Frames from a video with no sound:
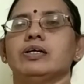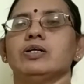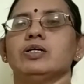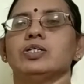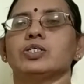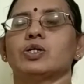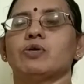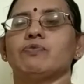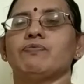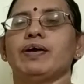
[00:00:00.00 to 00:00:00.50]

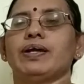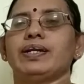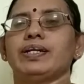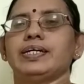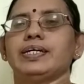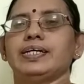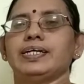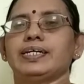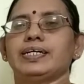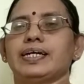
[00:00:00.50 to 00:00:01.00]
So, when
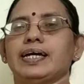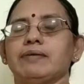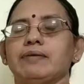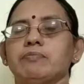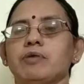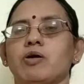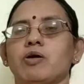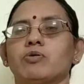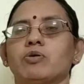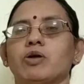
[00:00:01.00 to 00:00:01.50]
he came
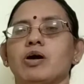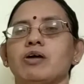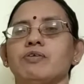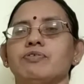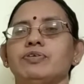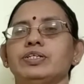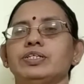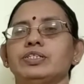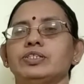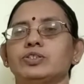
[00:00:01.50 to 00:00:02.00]
out
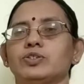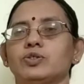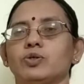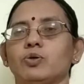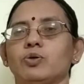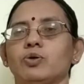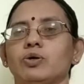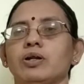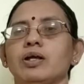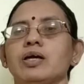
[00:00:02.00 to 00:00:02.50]
of his
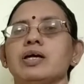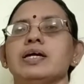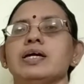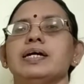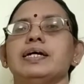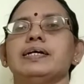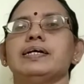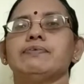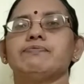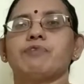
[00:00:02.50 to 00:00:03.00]
door,
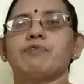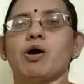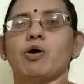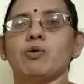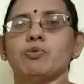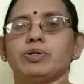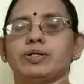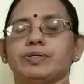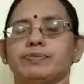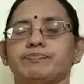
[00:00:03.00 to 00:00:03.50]
he
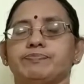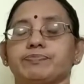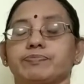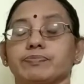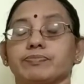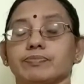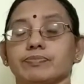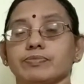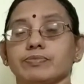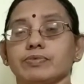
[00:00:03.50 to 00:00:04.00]
found
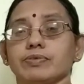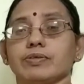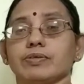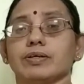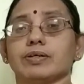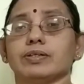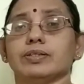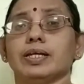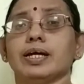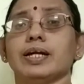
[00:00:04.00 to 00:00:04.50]

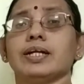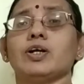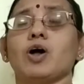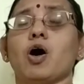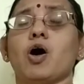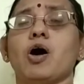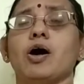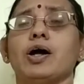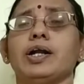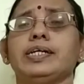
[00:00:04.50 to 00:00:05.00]
that
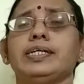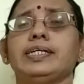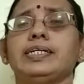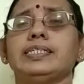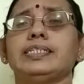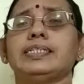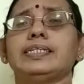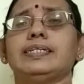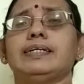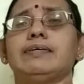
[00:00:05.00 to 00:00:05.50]
on
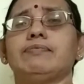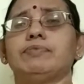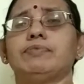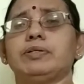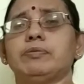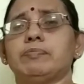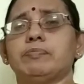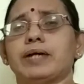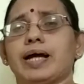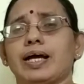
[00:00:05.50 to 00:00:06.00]
each and every
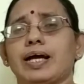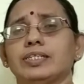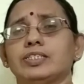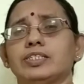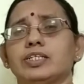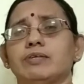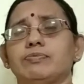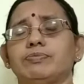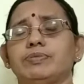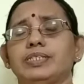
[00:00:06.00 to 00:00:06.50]
branch
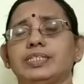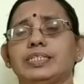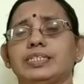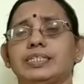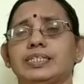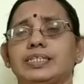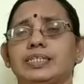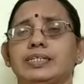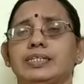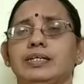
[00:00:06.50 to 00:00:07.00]
of the
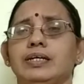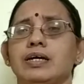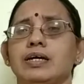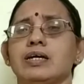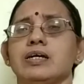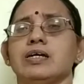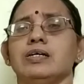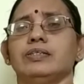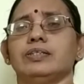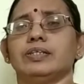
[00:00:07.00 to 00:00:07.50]
tree
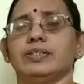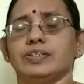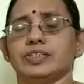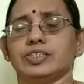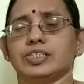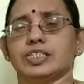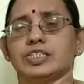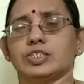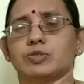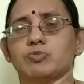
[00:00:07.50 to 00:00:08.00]
there
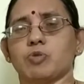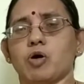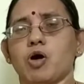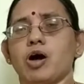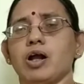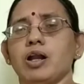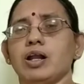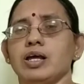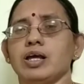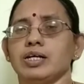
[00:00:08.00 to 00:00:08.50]
is a
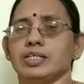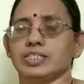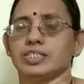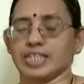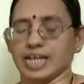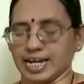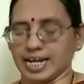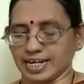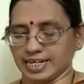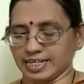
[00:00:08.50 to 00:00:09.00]
small
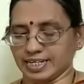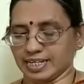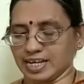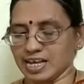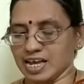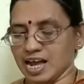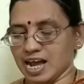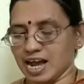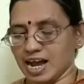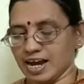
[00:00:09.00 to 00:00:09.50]
child.
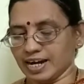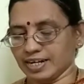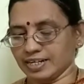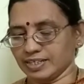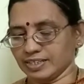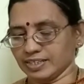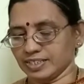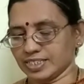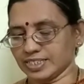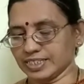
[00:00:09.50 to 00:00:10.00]

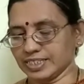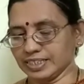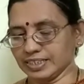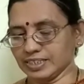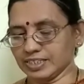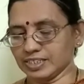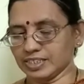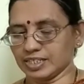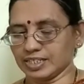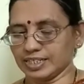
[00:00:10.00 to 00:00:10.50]
And seeing
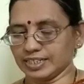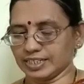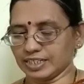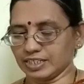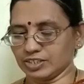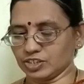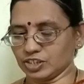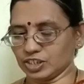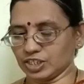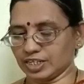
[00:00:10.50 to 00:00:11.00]
these
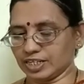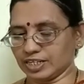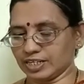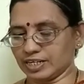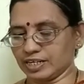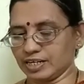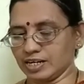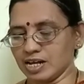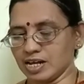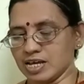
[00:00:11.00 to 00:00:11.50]
little
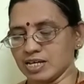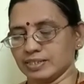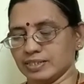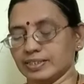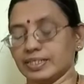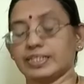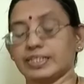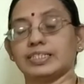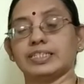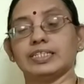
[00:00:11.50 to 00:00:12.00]
children,
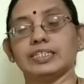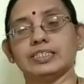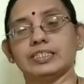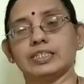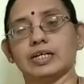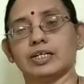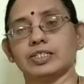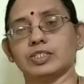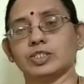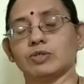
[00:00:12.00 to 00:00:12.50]
the trees
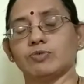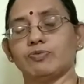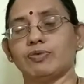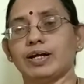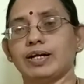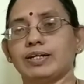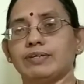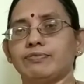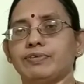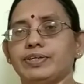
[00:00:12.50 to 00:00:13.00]
also
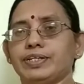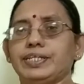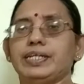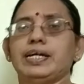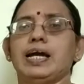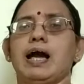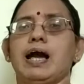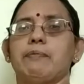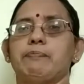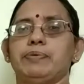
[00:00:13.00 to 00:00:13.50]
felt very
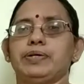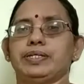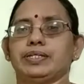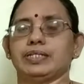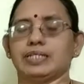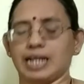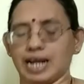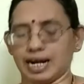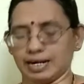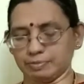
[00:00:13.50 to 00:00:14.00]
happy.
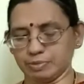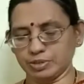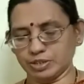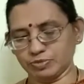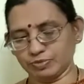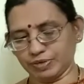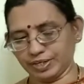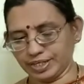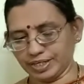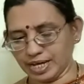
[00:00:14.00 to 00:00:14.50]
Glad means
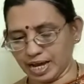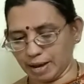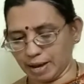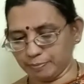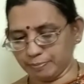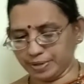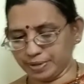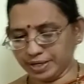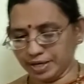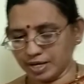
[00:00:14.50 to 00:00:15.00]
very
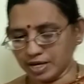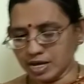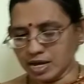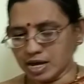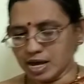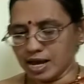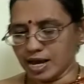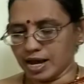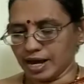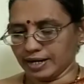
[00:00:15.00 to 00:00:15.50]
happy.
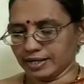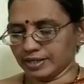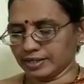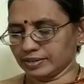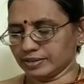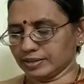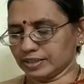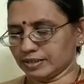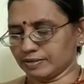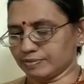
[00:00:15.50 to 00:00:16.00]

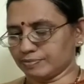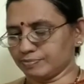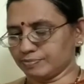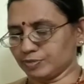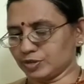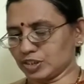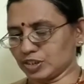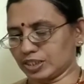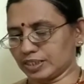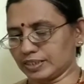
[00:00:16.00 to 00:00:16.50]
And the
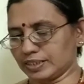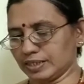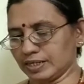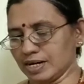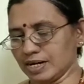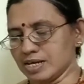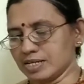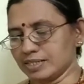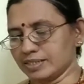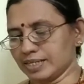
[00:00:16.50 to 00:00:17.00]
children,
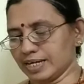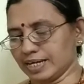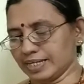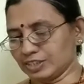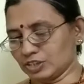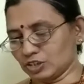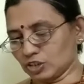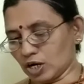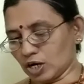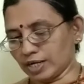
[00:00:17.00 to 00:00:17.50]

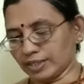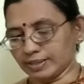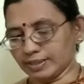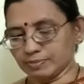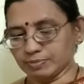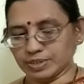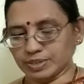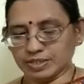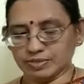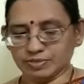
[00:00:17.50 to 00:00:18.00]
they enjoyed
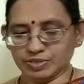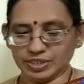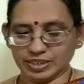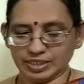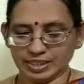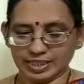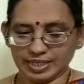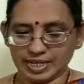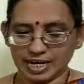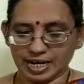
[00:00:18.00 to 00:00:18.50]
themselves in
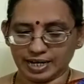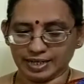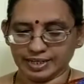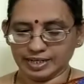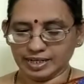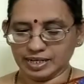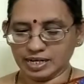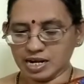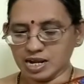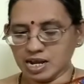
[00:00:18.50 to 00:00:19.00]
the
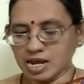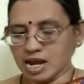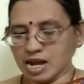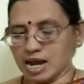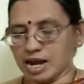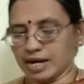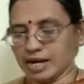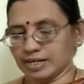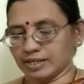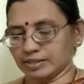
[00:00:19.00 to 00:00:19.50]
garden.
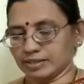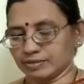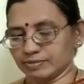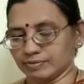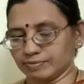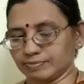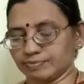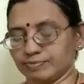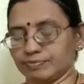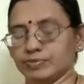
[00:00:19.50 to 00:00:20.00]

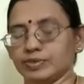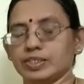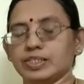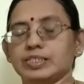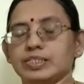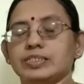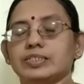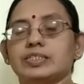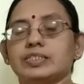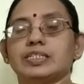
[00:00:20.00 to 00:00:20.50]
And
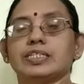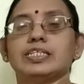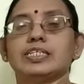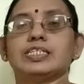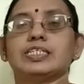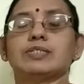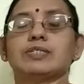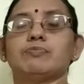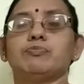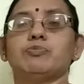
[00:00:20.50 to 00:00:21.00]
these
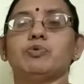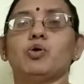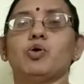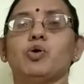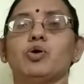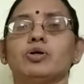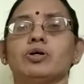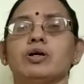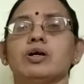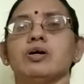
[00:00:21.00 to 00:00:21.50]
trees
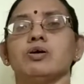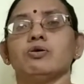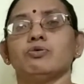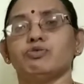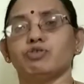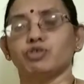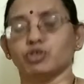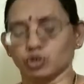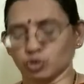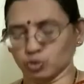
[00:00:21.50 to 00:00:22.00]
bore
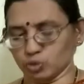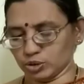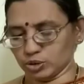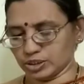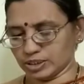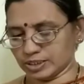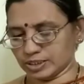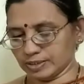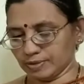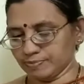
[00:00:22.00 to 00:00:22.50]

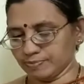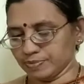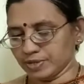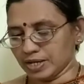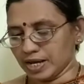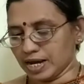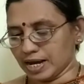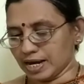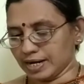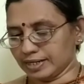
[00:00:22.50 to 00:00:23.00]
fruits,
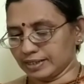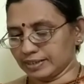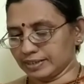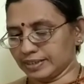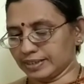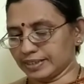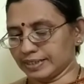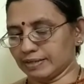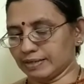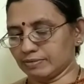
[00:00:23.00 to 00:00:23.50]
and
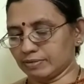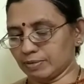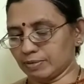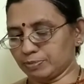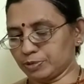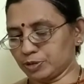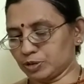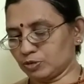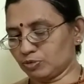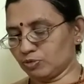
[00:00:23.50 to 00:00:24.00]
they gave the
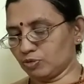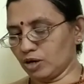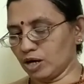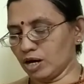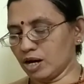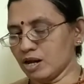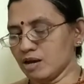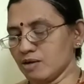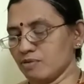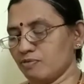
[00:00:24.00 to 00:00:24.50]
beautiful
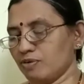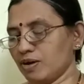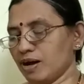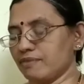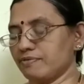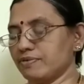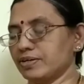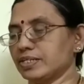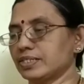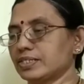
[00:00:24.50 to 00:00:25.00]

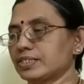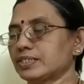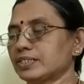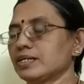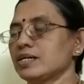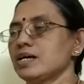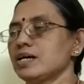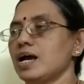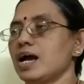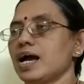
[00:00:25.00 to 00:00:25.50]
flowers.
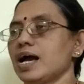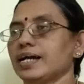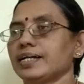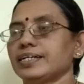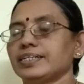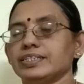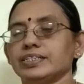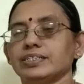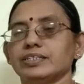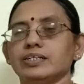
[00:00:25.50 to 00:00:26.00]
And
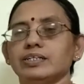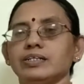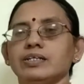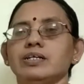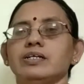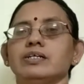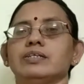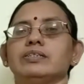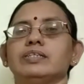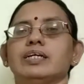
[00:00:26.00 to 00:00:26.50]
here
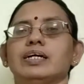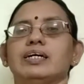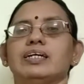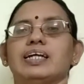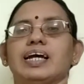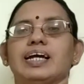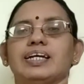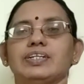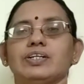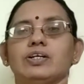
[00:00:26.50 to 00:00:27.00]
the
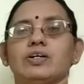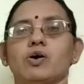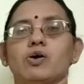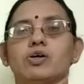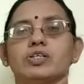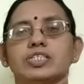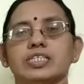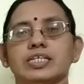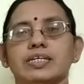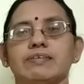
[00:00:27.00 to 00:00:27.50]
writer
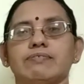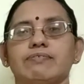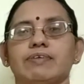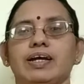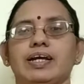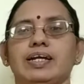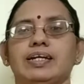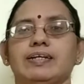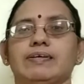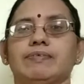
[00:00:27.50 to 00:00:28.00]
Oscar
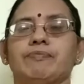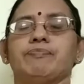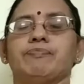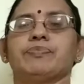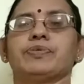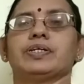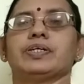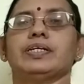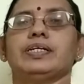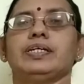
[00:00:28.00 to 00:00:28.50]
Wilde,
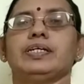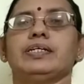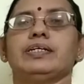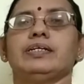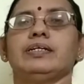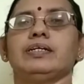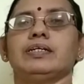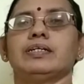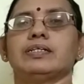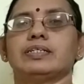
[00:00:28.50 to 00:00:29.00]

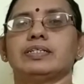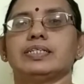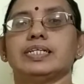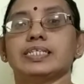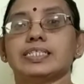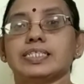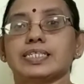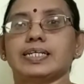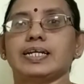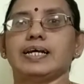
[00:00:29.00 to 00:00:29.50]
he
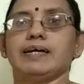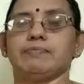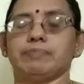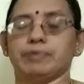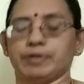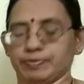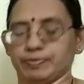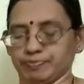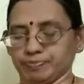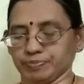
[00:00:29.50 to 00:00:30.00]
described
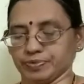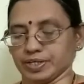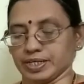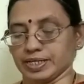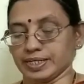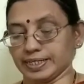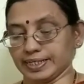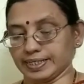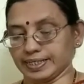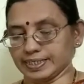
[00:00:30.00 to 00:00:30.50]

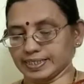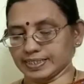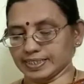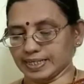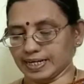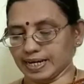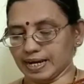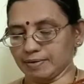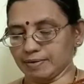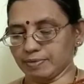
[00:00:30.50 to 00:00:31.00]

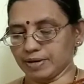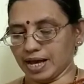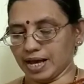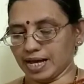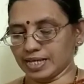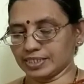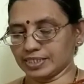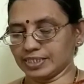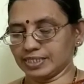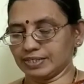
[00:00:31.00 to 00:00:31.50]
described
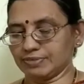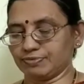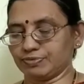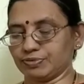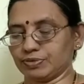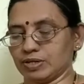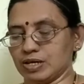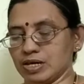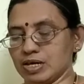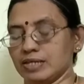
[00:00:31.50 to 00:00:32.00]
as if
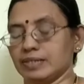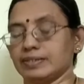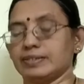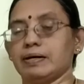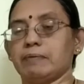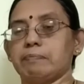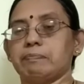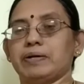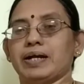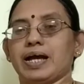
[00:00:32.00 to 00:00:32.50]

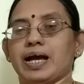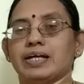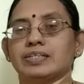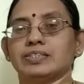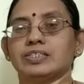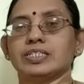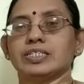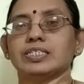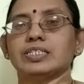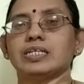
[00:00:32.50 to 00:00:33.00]
the
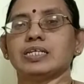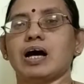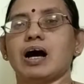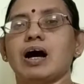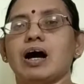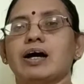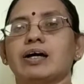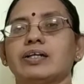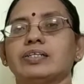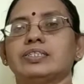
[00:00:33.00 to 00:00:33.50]
branches
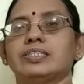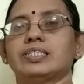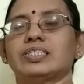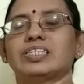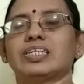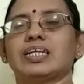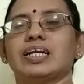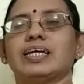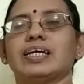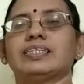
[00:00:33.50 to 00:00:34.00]
are
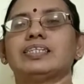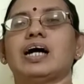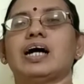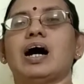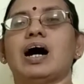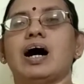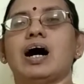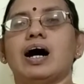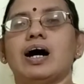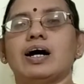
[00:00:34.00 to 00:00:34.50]
just like the
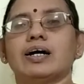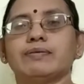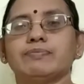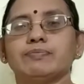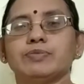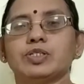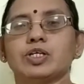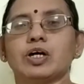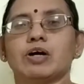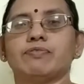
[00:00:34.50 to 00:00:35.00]

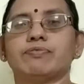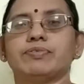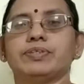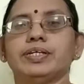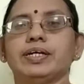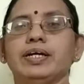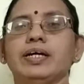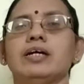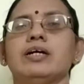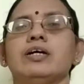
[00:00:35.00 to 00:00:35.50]
arms of
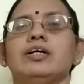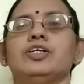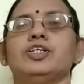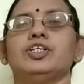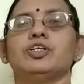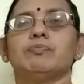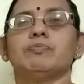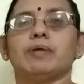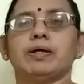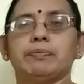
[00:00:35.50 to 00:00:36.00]
the
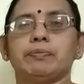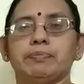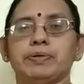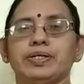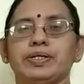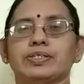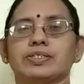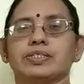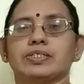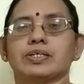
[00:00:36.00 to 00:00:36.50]
human
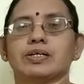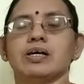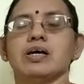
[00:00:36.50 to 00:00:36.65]
beings.